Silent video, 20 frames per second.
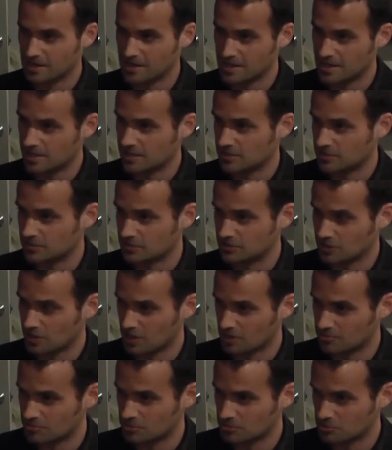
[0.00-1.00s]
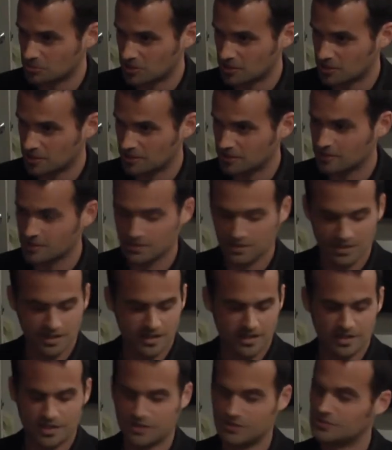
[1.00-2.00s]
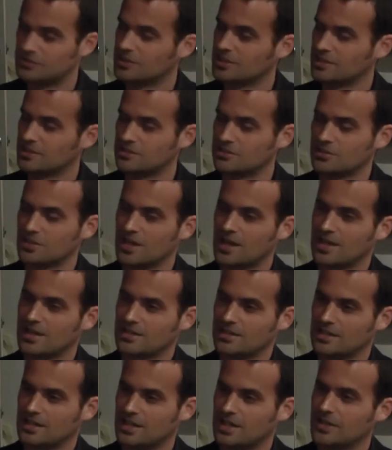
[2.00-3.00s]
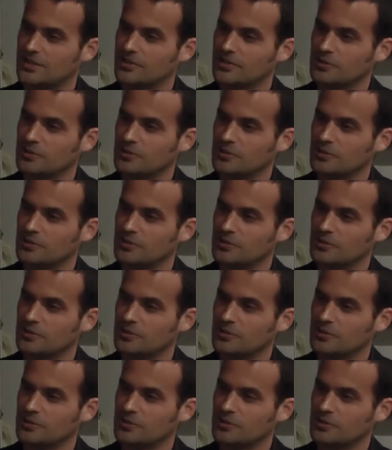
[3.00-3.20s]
is James Bond. He's exactly how he